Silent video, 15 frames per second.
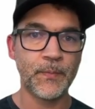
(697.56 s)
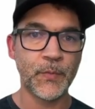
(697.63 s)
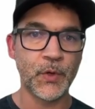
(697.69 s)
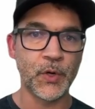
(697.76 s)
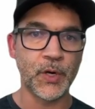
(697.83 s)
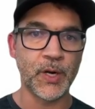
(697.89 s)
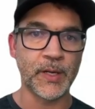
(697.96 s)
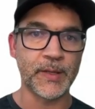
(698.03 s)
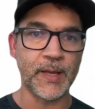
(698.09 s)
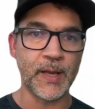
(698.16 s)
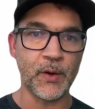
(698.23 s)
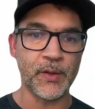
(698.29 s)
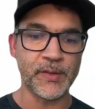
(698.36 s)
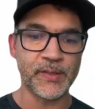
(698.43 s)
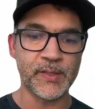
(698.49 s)
You're going to
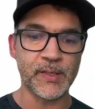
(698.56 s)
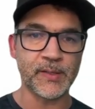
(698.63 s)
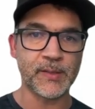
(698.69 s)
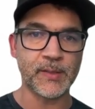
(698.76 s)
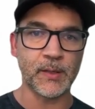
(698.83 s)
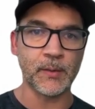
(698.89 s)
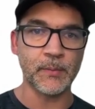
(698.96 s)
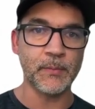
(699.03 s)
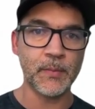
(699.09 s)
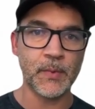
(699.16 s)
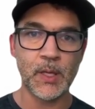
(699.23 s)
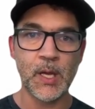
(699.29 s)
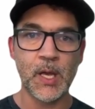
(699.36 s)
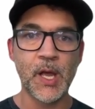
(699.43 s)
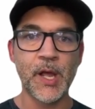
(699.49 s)
tell the system,
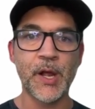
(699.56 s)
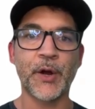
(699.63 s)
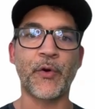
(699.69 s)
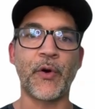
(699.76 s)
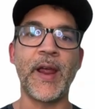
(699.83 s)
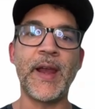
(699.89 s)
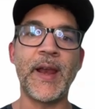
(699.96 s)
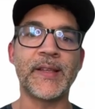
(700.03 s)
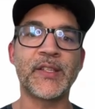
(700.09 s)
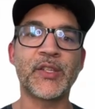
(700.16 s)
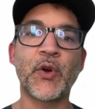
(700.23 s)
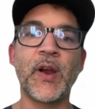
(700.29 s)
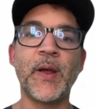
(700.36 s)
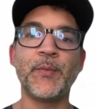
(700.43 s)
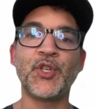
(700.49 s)
create a
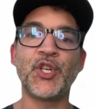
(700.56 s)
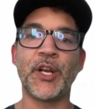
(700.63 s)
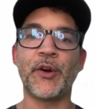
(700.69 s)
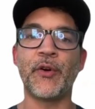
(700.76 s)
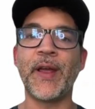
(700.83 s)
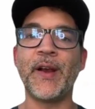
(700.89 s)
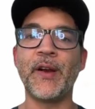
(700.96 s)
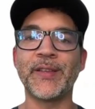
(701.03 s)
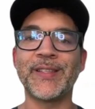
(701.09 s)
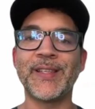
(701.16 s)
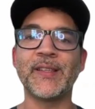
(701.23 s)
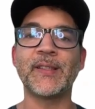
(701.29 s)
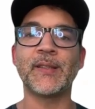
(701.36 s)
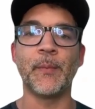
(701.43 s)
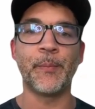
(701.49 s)
script generator
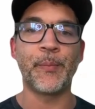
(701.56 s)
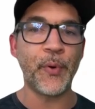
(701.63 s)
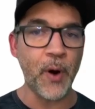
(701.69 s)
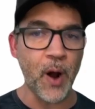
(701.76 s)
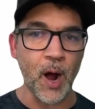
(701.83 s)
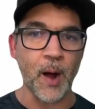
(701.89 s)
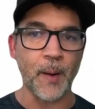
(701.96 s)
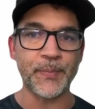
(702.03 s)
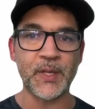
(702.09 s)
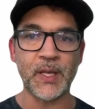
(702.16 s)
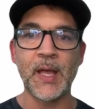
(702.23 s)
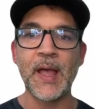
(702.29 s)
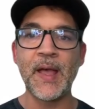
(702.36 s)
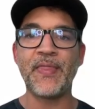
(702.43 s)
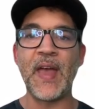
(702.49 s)
system prompt
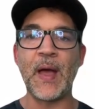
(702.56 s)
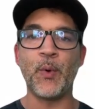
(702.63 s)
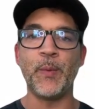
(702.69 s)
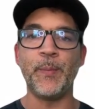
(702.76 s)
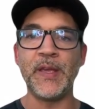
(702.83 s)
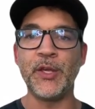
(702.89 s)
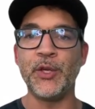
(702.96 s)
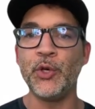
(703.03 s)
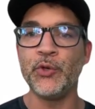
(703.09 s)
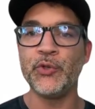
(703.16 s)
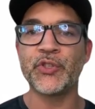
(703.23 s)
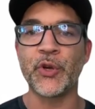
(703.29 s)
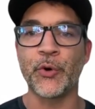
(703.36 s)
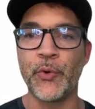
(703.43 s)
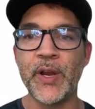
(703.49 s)
that would be
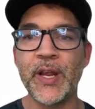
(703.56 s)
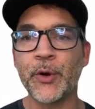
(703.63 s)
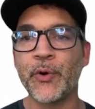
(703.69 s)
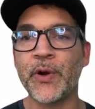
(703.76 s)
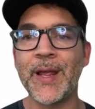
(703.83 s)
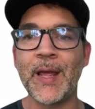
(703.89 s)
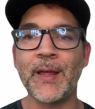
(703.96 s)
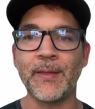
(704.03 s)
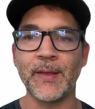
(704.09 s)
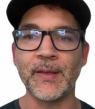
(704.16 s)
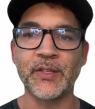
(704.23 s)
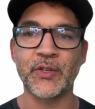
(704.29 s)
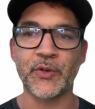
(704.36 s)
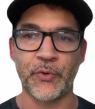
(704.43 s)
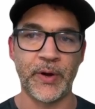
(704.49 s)
used to recreate
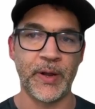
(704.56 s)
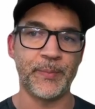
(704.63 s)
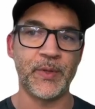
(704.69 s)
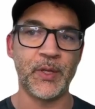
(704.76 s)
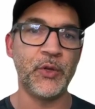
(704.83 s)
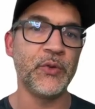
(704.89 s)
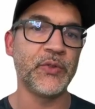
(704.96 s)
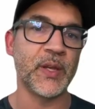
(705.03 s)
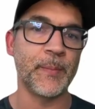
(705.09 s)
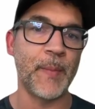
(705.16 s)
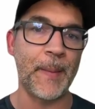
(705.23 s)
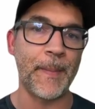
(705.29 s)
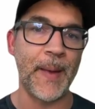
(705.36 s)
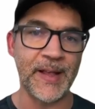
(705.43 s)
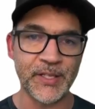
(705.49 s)
this script using
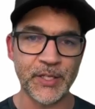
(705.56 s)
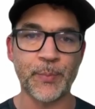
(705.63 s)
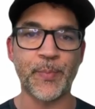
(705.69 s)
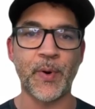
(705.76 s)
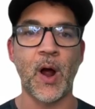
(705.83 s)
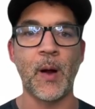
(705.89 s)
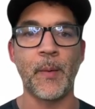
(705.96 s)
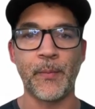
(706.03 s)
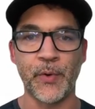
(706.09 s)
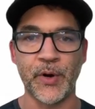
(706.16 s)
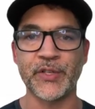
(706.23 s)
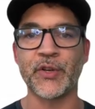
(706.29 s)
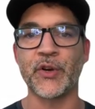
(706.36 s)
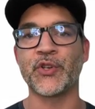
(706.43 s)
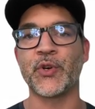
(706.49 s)
my master prompt,
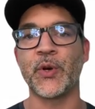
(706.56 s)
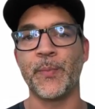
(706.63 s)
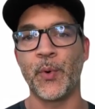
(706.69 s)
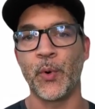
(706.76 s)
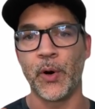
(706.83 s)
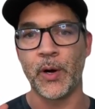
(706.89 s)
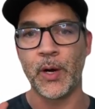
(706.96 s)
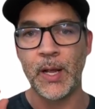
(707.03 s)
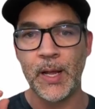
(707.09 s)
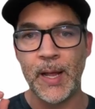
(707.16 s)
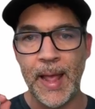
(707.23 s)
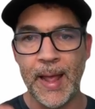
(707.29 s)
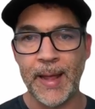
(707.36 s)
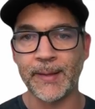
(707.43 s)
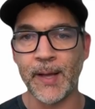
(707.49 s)
research report,
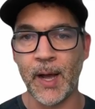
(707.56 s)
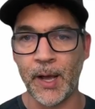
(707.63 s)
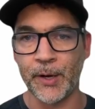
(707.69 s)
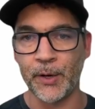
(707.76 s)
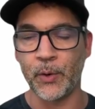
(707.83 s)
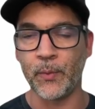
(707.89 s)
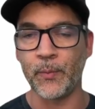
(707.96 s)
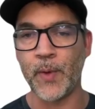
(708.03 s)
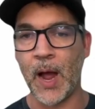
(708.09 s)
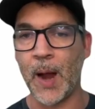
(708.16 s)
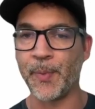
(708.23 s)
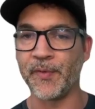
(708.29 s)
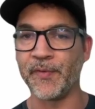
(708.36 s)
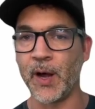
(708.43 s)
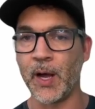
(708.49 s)
and title I
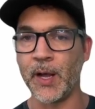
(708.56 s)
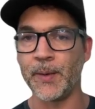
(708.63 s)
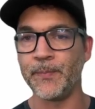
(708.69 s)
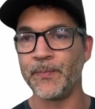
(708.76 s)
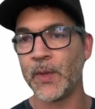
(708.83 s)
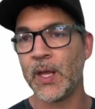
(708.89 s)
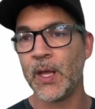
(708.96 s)
provide.